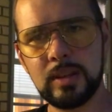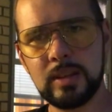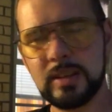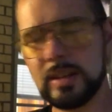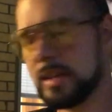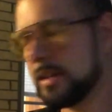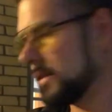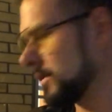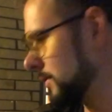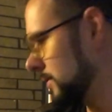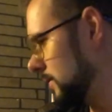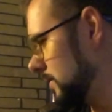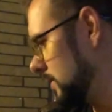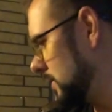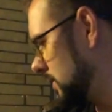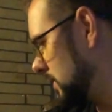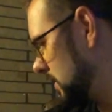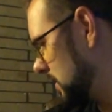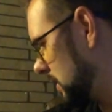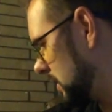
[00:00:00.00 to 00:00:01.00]
Is that your...
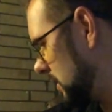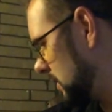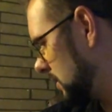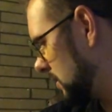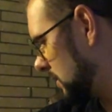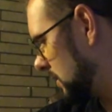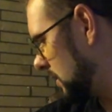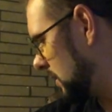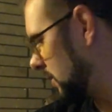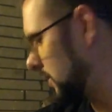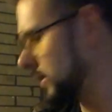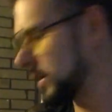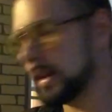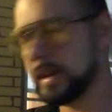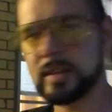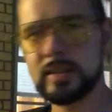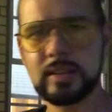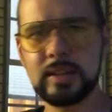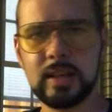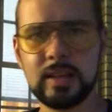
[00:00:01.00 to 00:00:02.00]
Oh, okay,
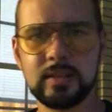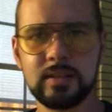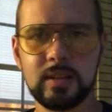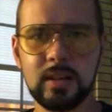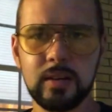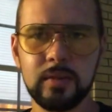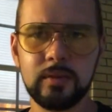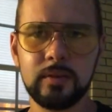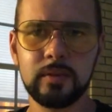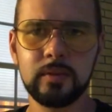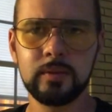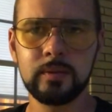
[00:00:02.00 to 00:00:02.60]
that's that stuff.